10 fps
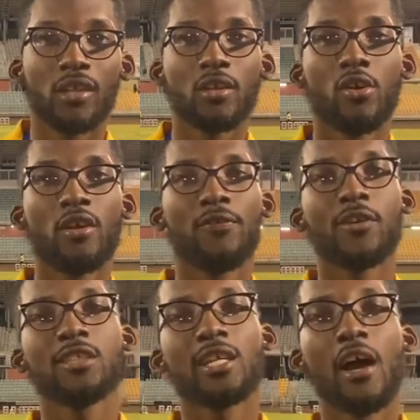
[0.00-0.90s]
In the
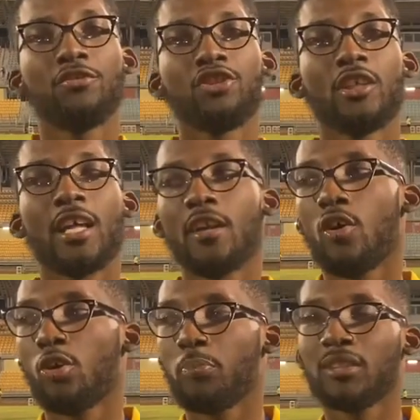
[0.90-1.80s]
first half, Trinidad
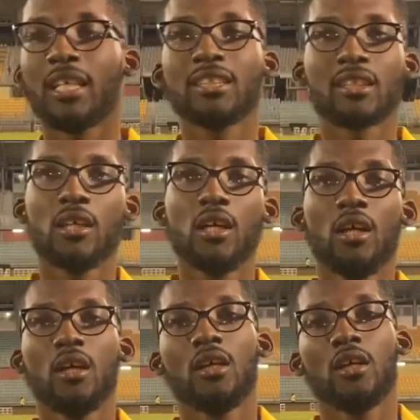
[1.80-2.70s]
outpossessed
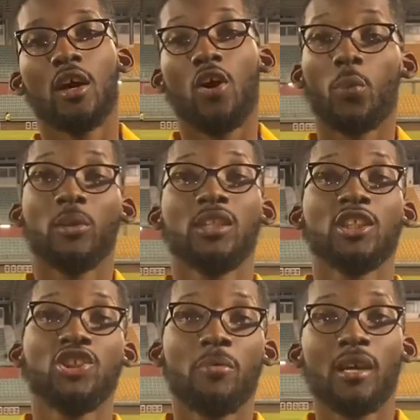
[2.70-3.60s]

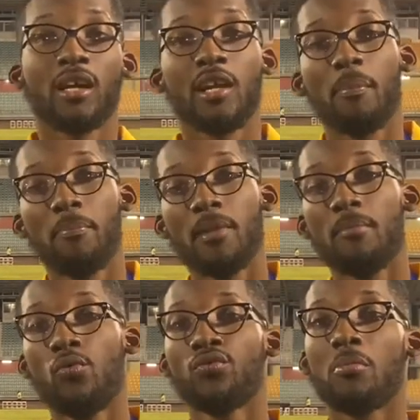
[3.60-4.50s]
Jamaica. They
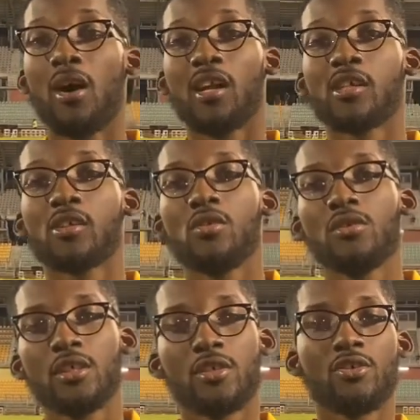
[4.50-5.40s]
moved the ball around.
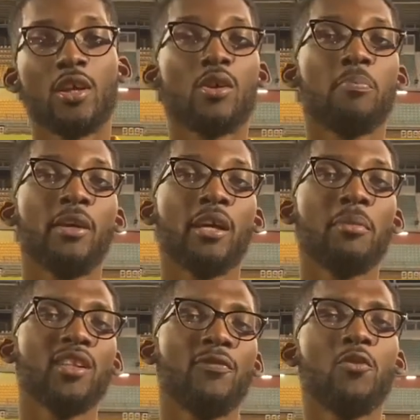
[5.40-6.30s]
They were playing
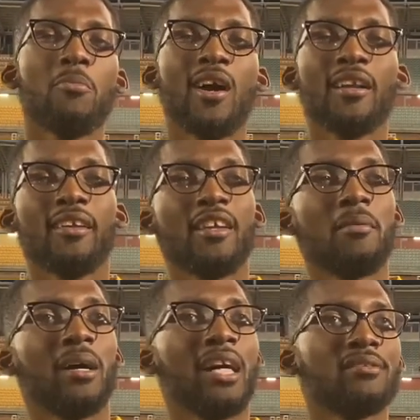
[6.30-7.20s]
better football than them,
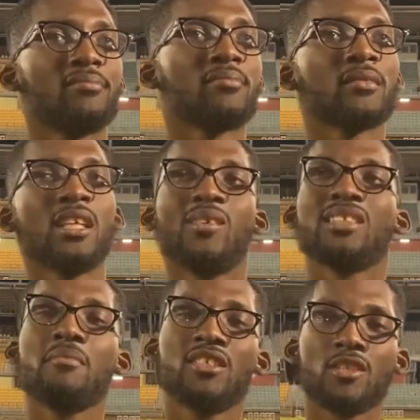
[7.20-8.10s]
and it was a
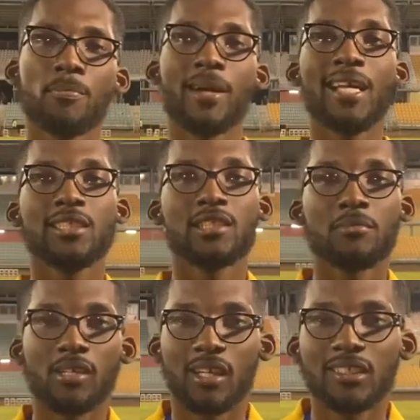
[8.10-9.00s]
bit surprising to
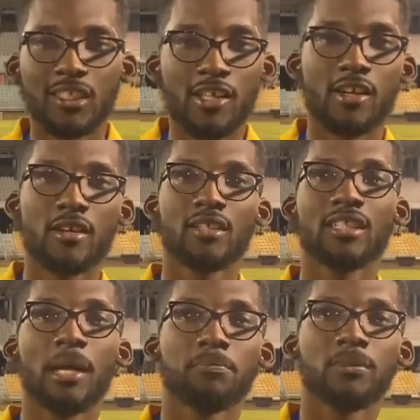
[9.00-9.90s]
me considering the
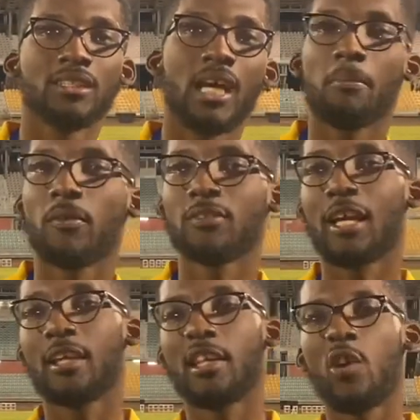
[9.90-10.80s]
type of
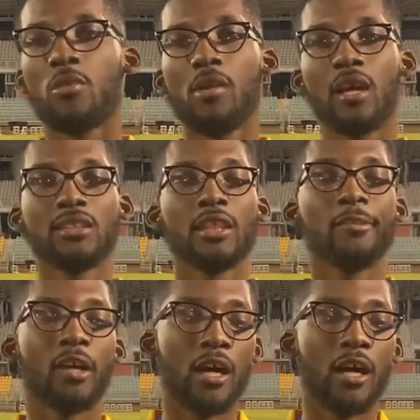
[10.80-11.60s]
talent that we brought in.